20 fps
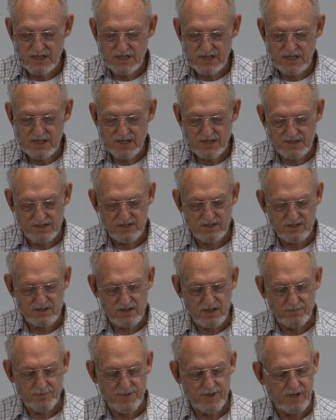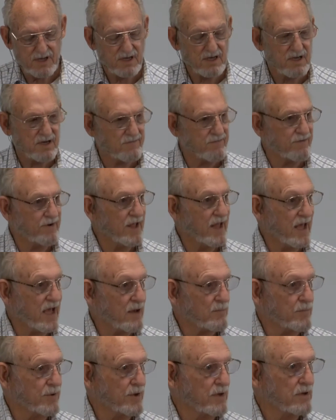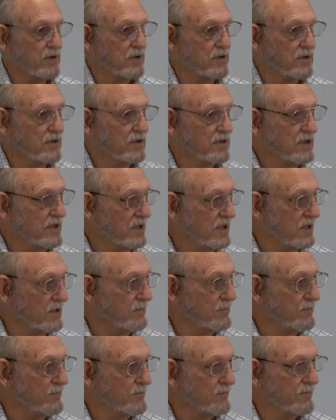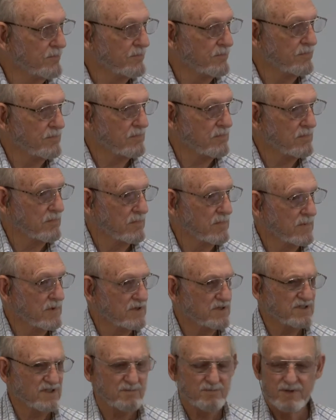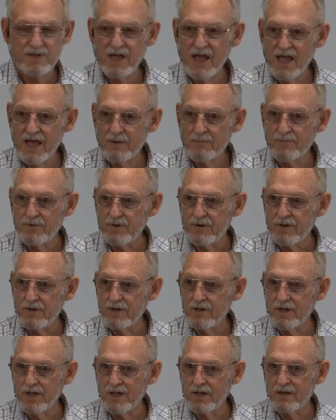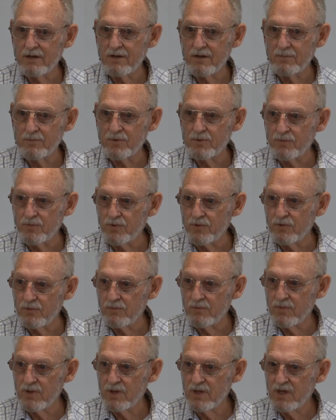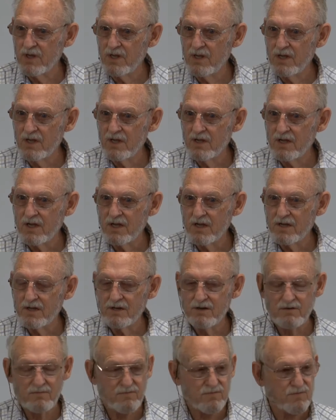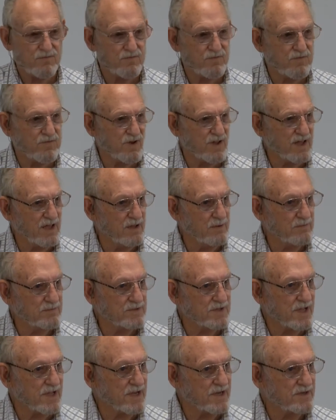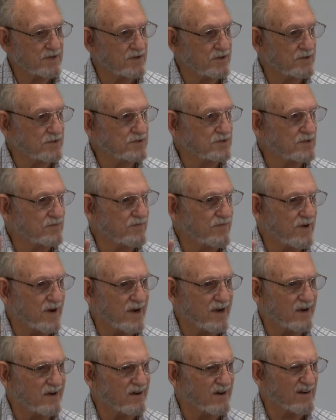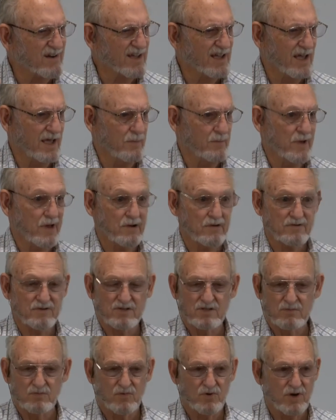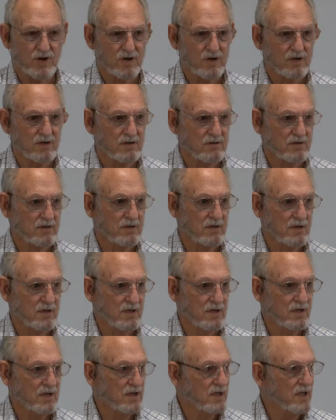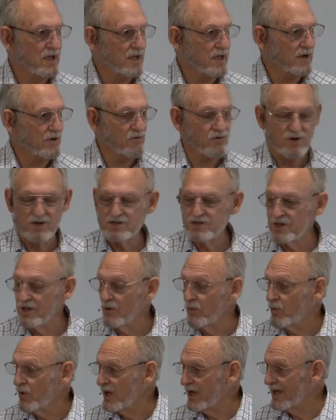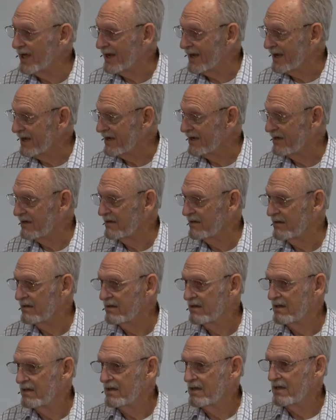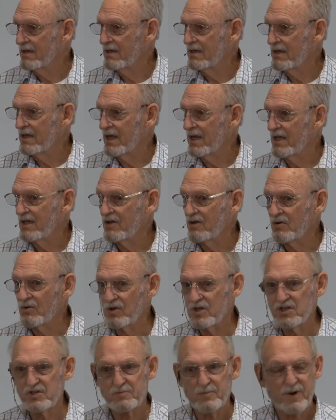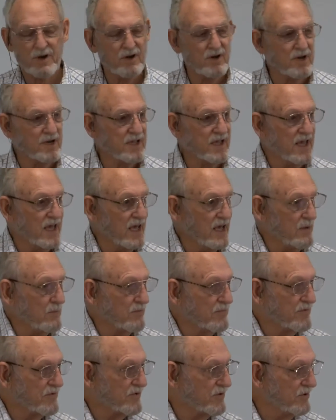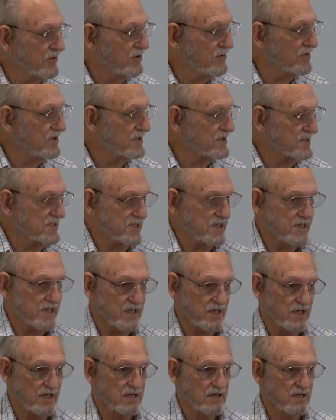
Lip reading: until something different happened to him. Something happened in that upper room. Little flames like tongues of fire came out of somewhere, and a rushing wind, and the Holy Spirit came through the city,